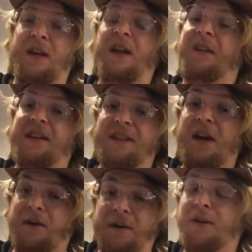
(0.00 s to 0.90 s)
and they
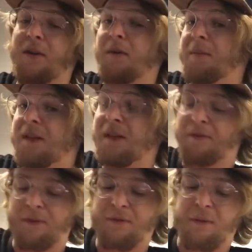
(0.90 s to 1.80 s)
sound a little bit
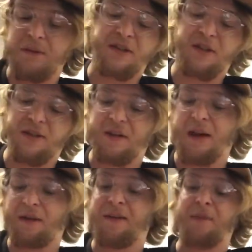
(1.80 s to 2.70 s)
different from each other.
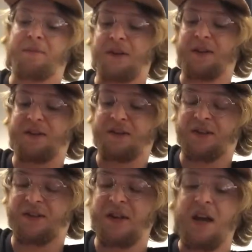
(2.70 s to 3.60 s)
Now if I play a
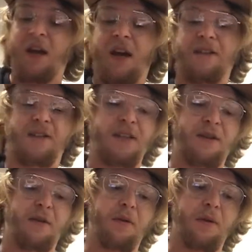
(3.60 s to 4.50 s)
C
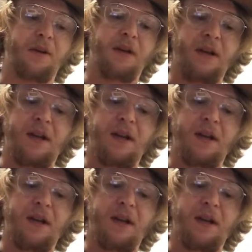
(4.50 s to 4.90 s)
chord,